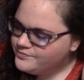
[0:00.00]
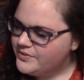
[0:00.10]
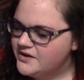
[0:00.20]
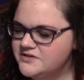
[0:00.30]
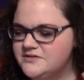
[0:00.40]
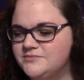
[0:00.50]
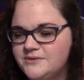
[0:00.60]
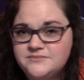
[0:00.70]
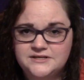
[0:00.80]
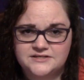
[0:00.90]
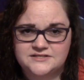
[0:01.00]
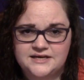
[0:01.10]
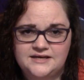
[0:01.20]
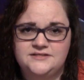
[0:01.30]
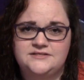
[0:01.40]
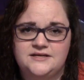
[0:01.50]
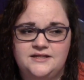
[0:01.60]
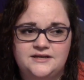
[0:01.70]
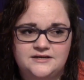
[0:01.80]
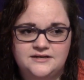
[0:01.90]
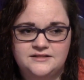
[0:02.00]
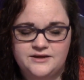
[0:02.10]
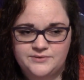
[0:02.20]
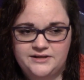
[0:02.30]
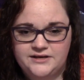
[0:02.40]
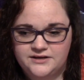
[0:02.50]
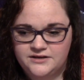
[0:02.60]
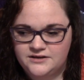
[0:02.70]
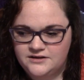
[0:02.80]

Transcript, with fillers: Because sometimes that's the case. And then they were like,